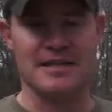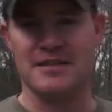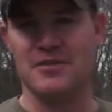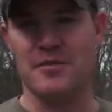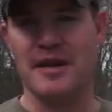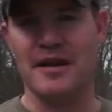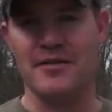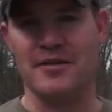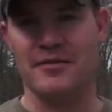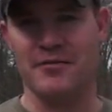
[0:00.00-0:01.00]
to so many
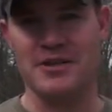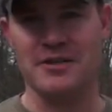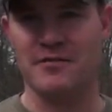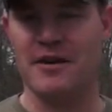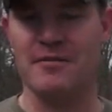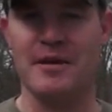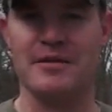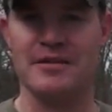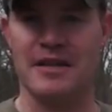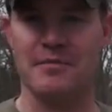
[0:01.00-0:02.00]
other friction fire
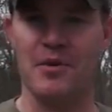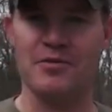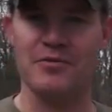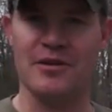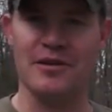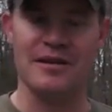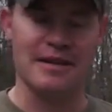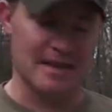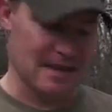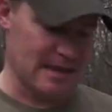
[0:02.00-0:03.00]
methods like a bow drill,
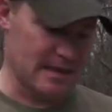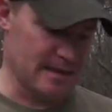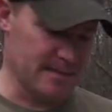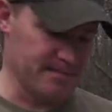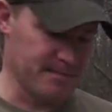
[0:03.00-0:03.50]
a